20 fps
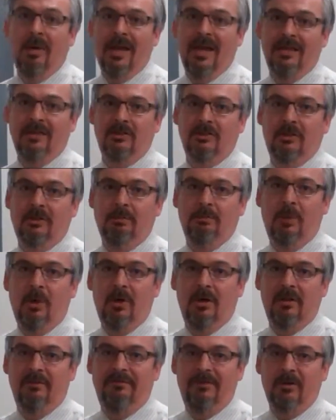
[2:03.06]
a certain
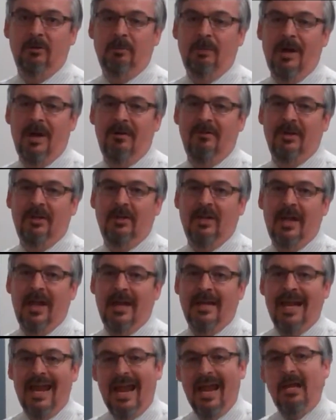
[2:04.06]
part of the federal poverty
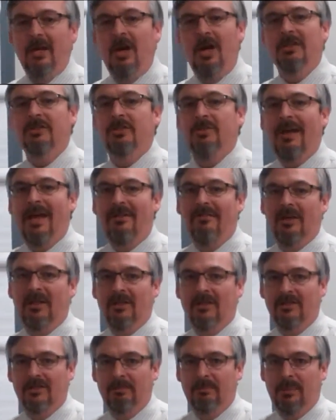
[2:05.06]
line and also having
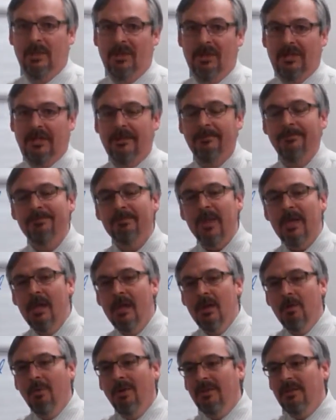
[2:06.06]
a disability.
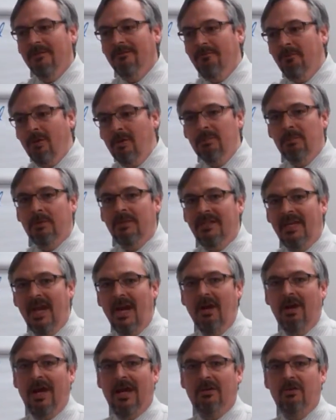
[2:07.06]
What the Affordable
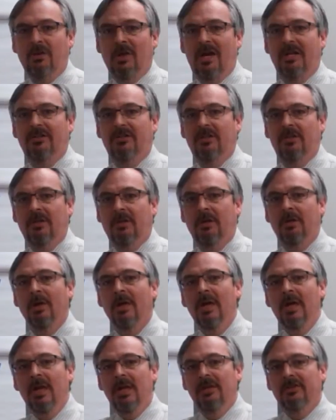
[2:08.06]
Care Act tries to
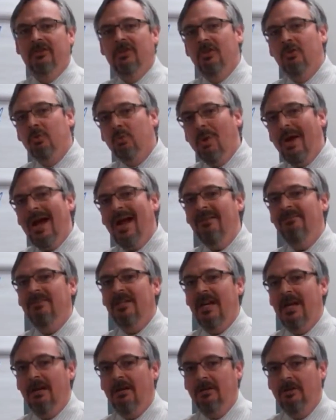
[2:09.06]
do is to drive
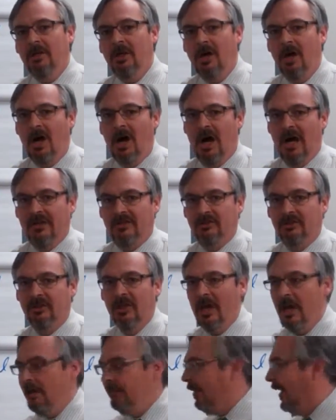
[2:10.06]
down
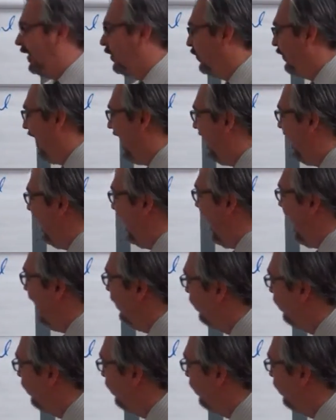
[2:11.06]
costs by creating a